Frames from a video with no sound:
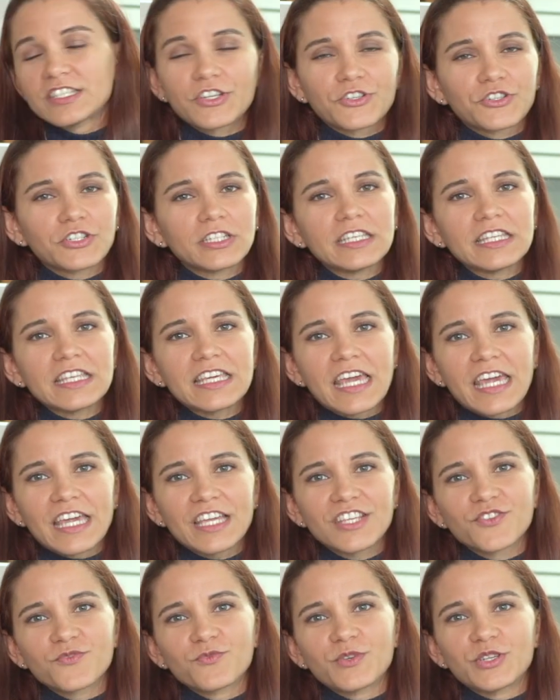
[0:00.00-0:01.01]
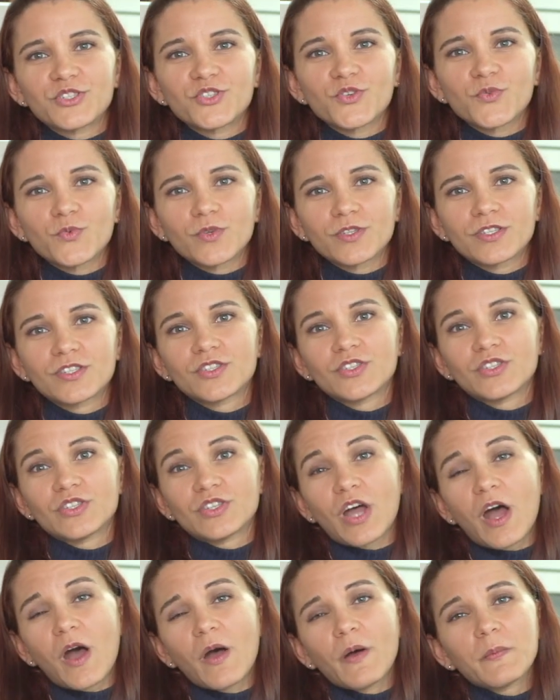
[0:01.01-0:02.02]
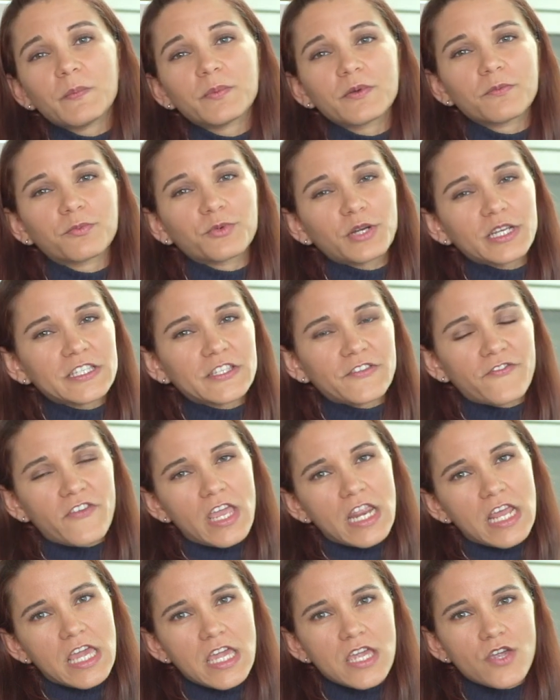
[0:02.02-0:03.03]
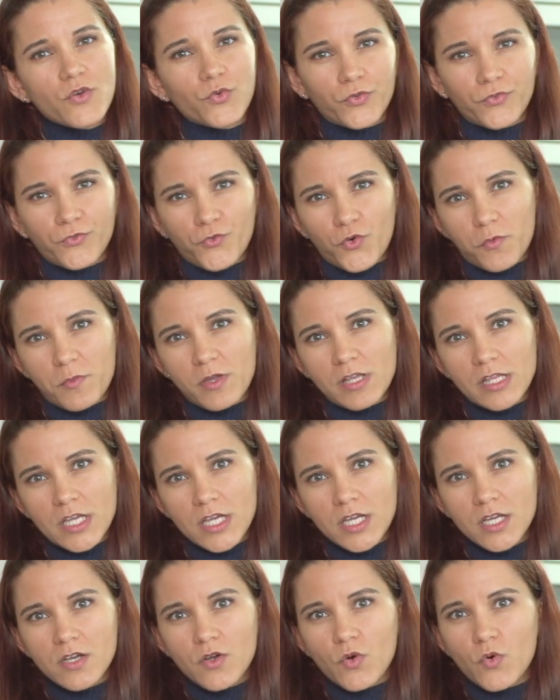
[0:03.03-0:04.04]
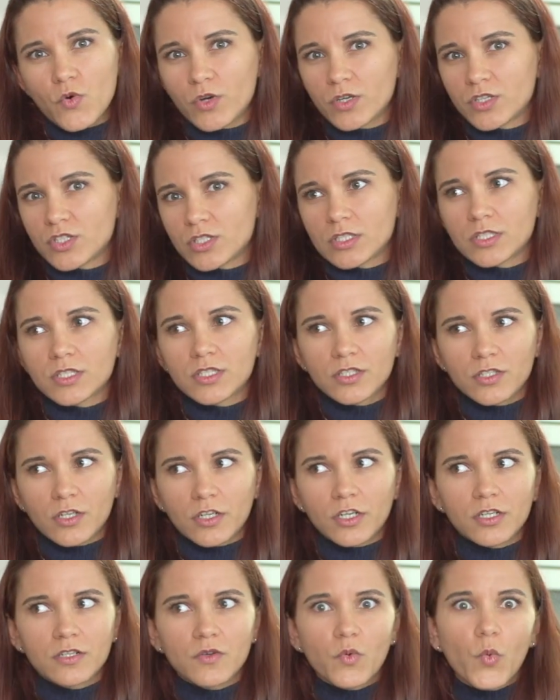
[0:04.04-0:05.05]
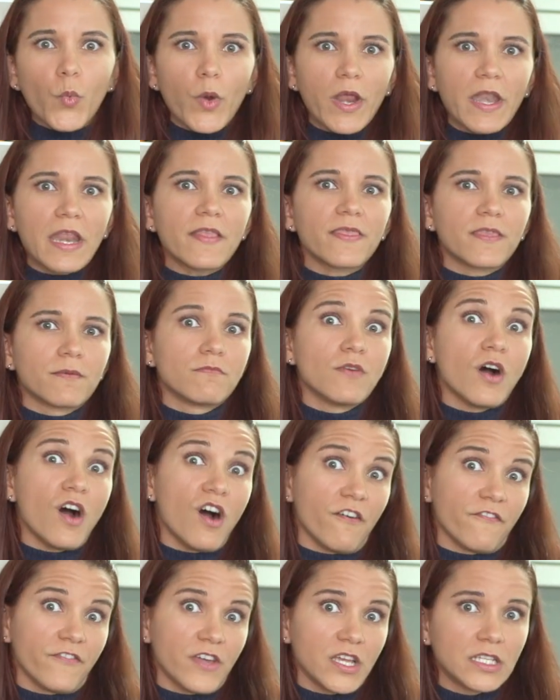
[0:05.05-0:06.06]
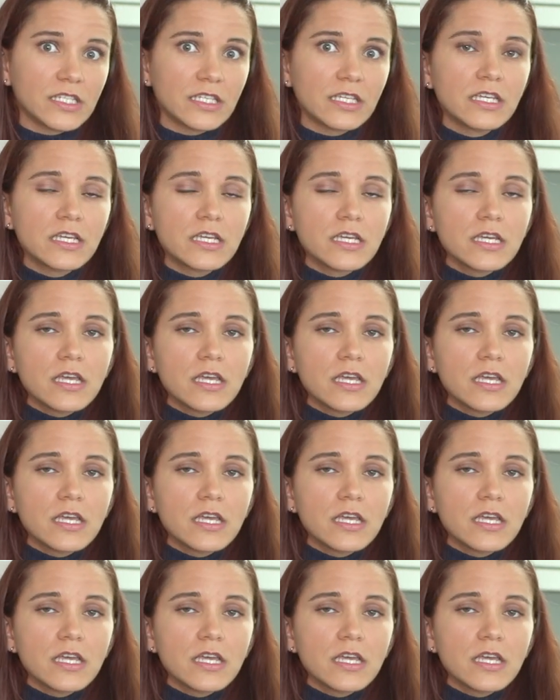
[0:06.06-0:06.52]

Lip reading: is generally the age at which you would stop breastfeeding or formula or just start weaning them off it.